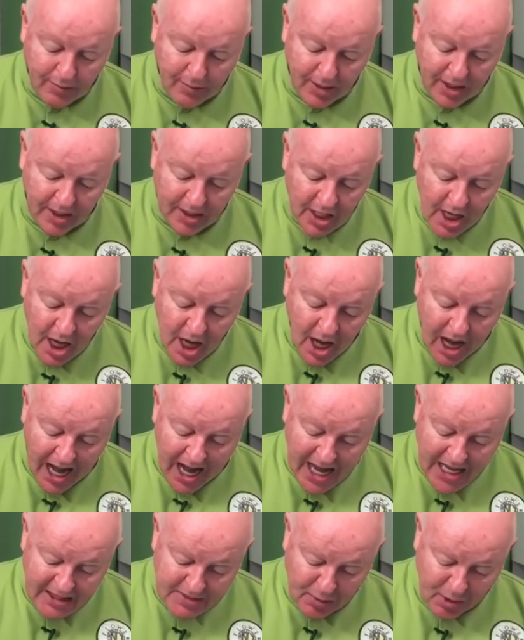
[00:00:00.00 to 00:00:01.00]
but
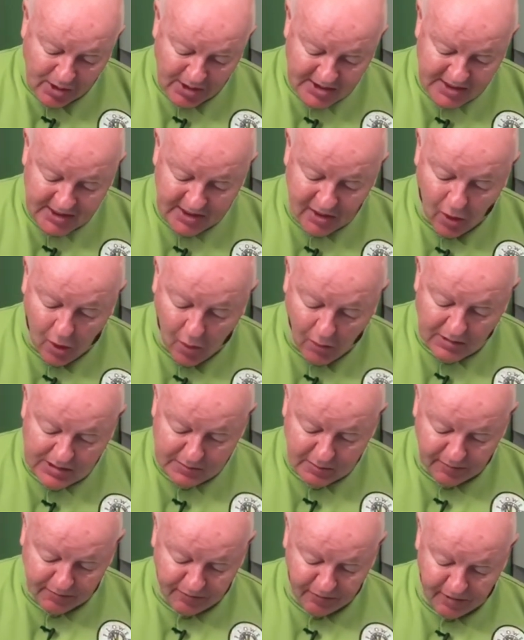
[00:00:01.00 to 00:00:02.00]
I personally always
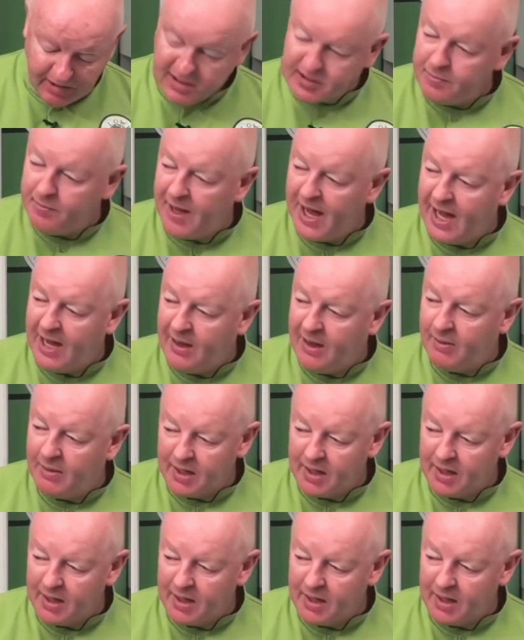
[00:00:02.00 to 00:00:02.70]
prefer to buy